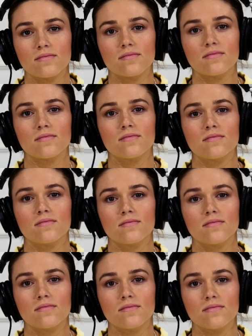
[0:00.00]

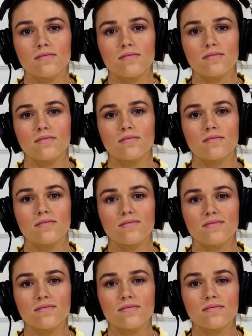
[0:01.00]

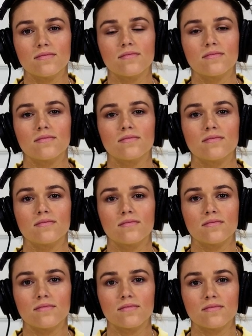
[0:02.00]

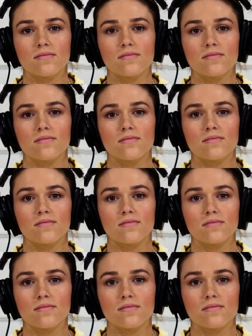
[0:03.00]

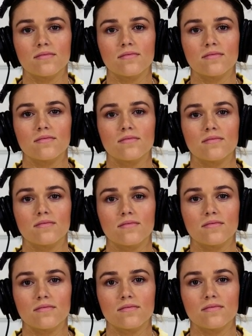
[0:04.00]

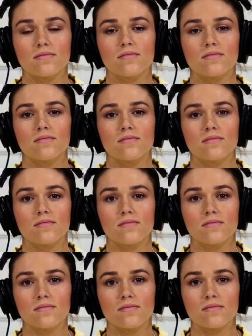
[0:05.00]

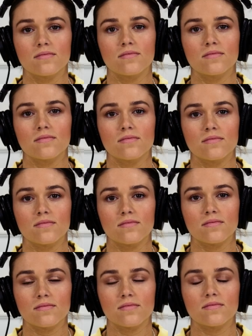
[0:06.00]

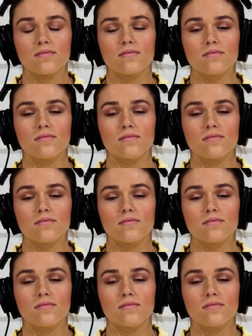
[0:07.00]
[no speech]